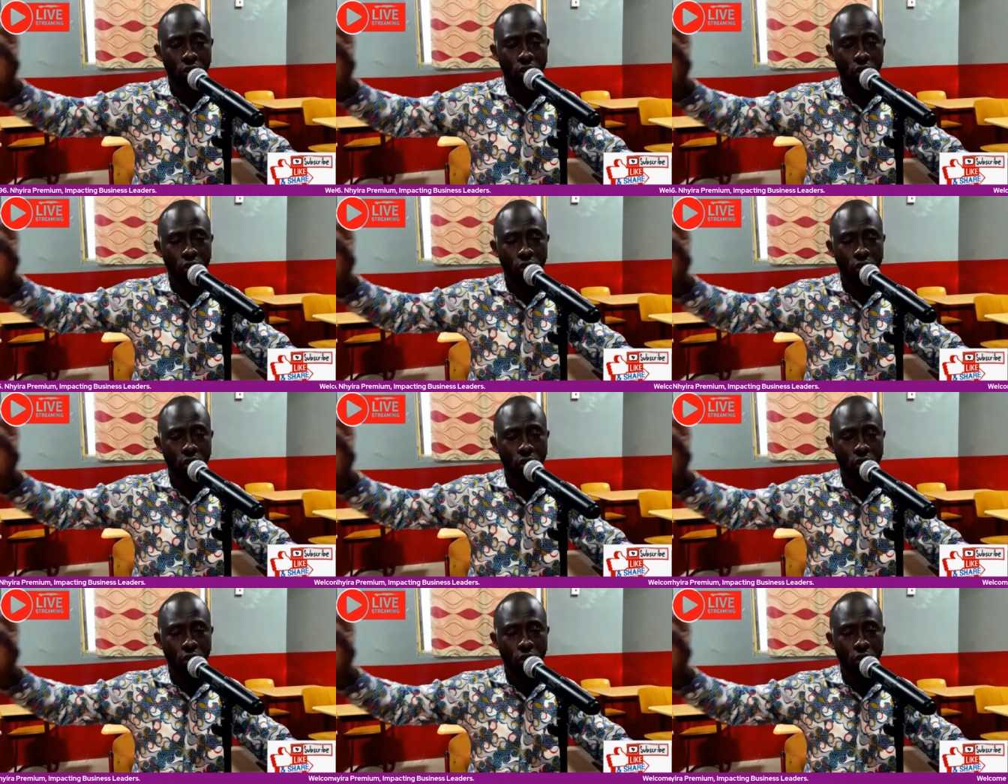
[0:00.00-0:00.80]
English.
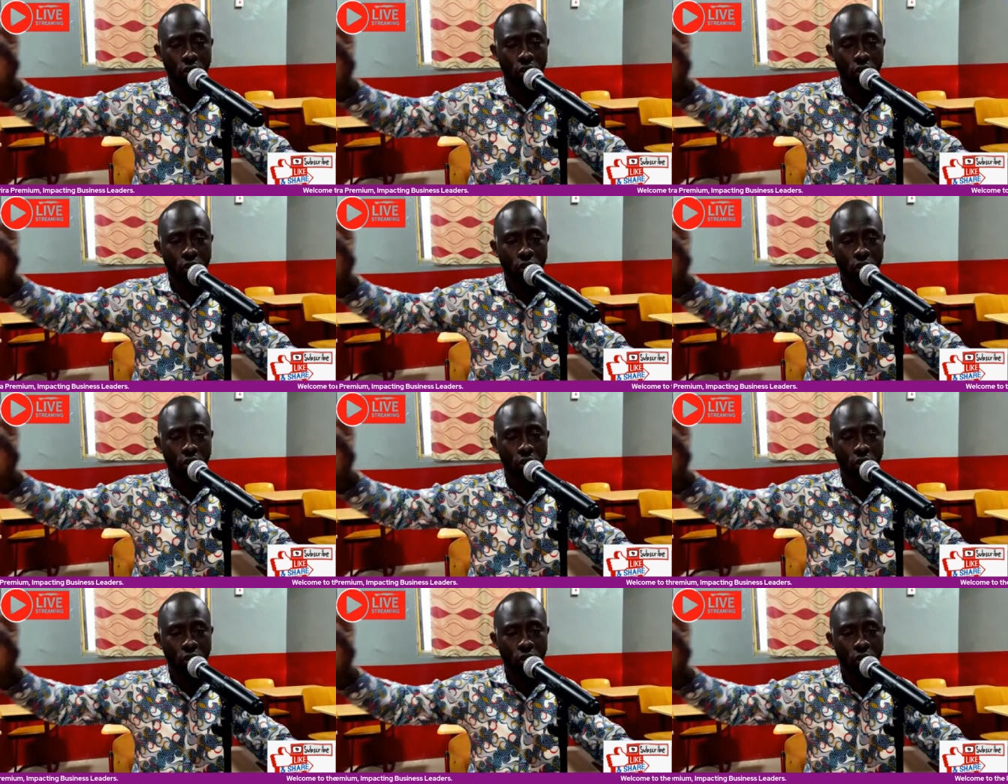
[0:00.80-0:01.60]
Now,
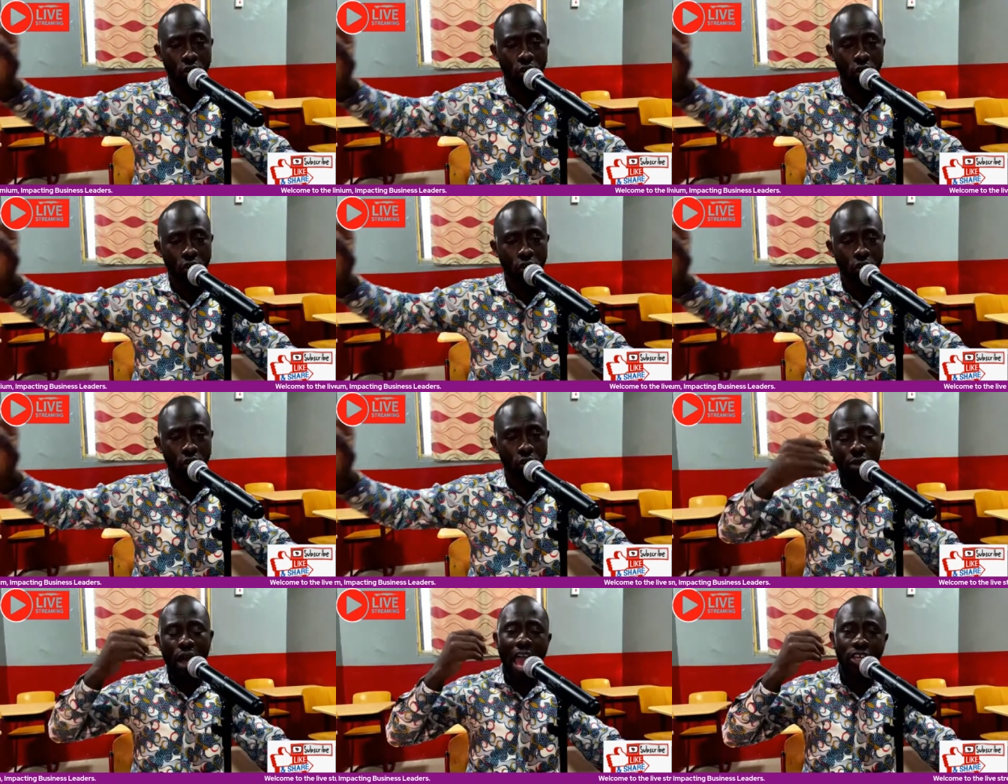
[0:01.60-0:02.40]
the reason
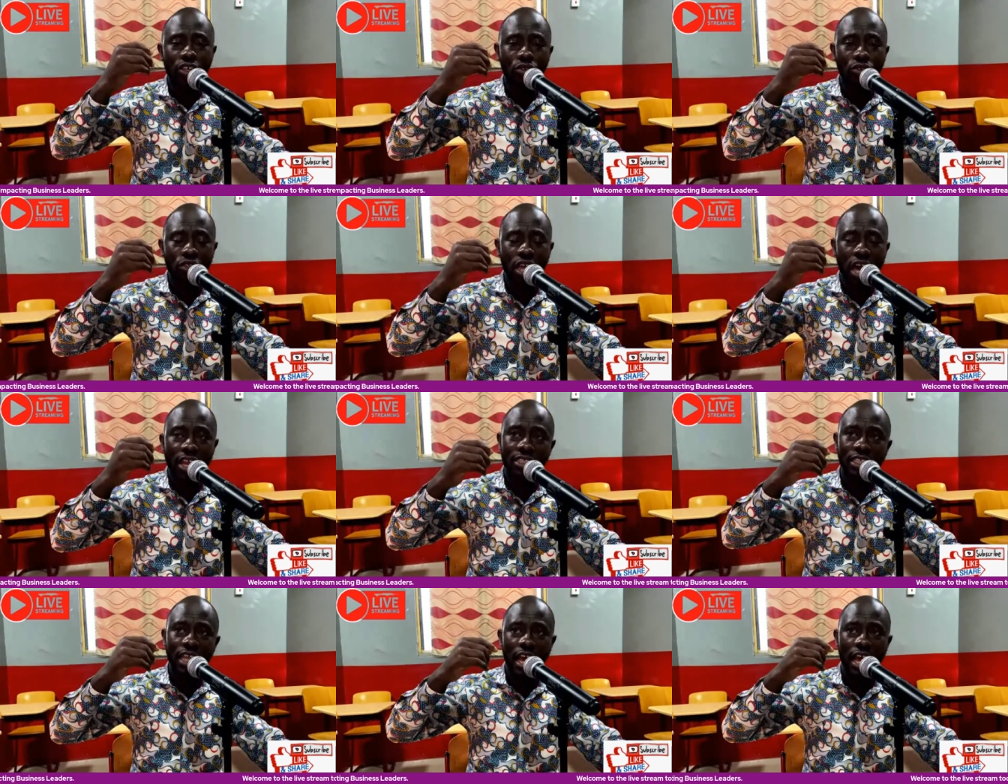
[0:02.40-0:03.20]
why I do that
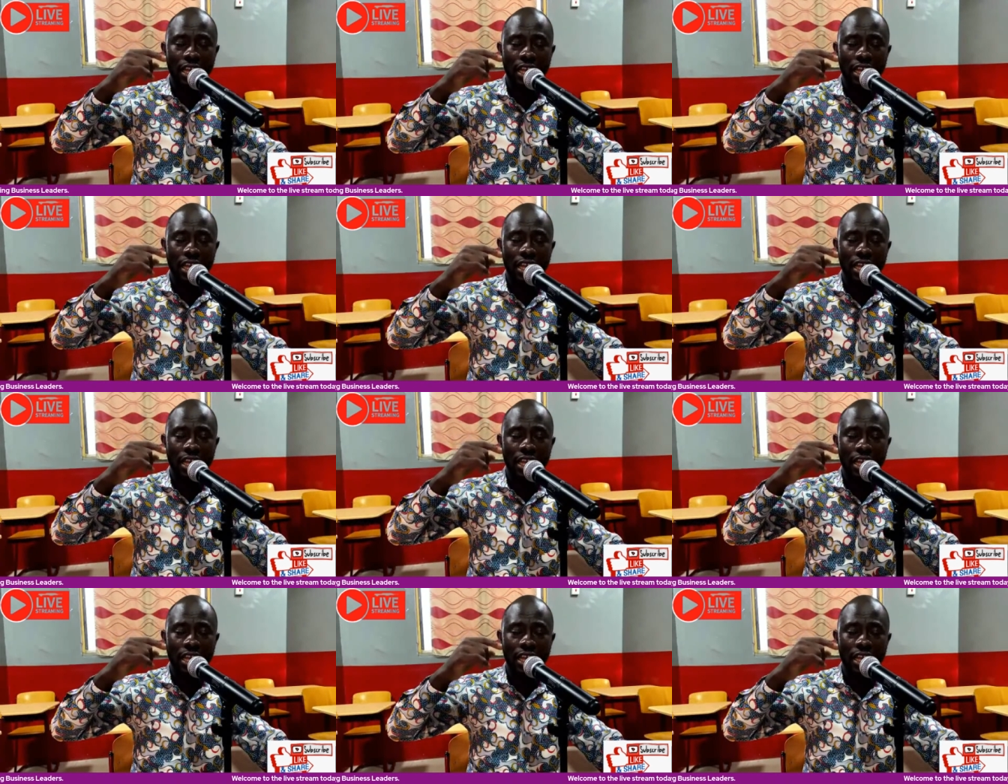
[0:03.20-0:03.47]
is that